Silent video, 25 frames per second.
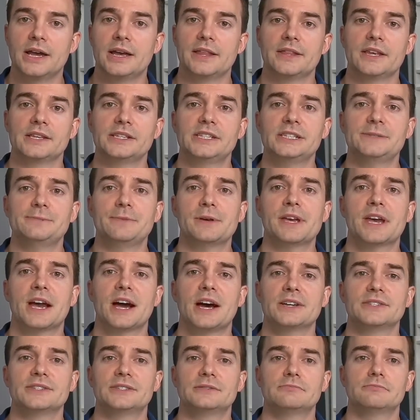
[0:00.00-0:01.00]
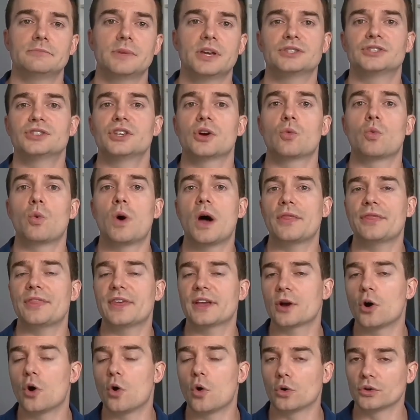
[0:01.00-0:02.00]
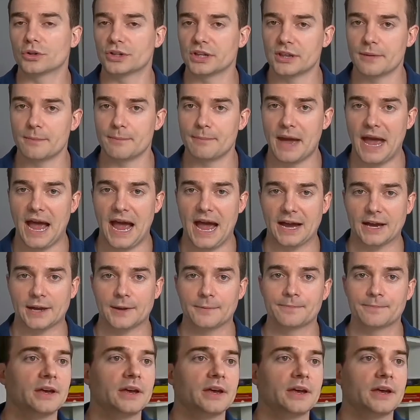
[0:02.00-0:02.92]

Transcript: This is because it's the one thing holding them back.